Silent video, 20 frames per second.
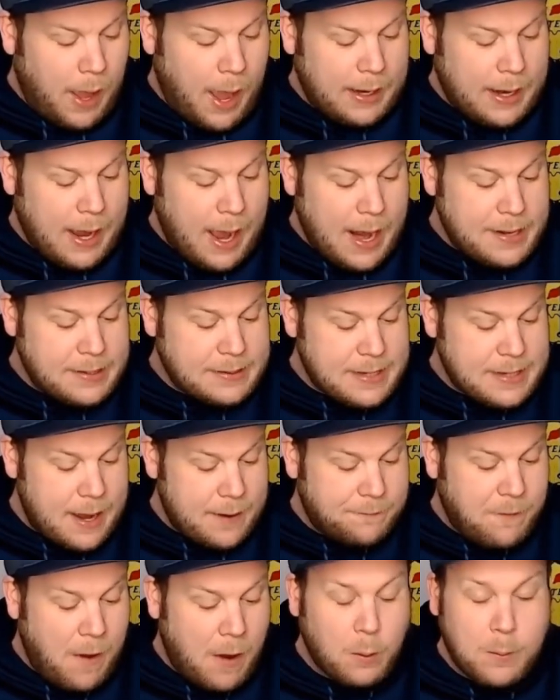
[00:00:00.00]
I got to say,
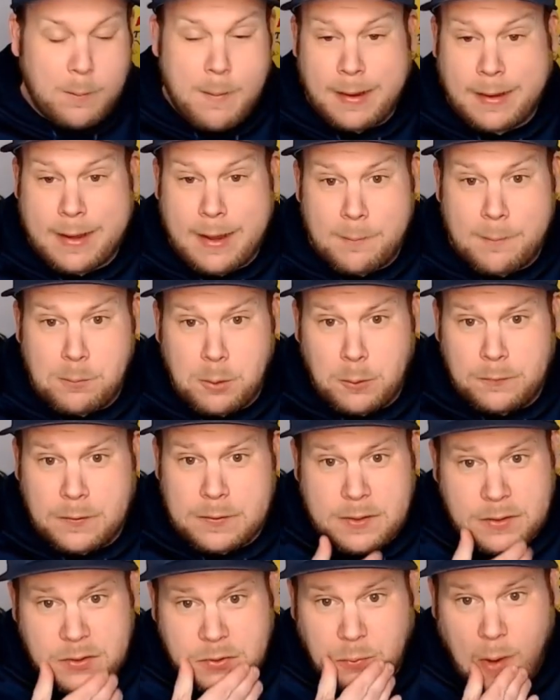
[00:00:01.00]
if I were making a move in
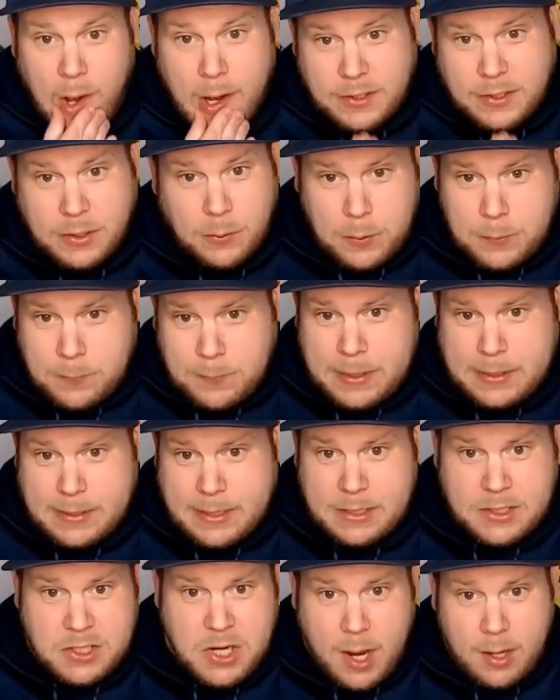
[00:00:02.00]
this range, it would be
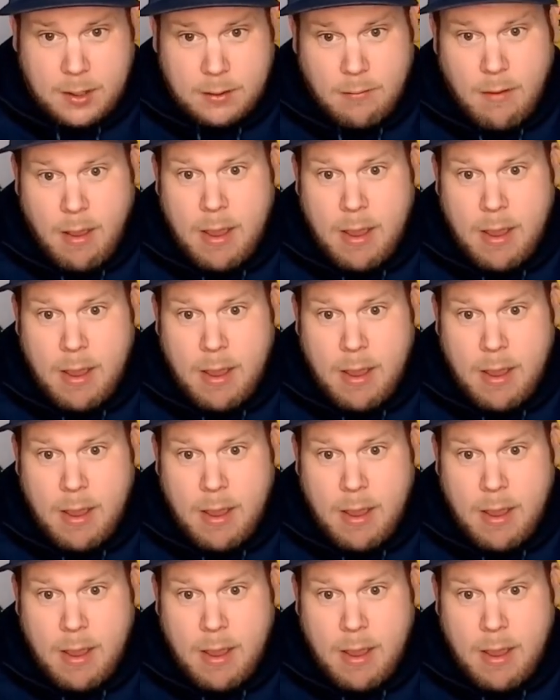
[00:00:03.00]
DJ.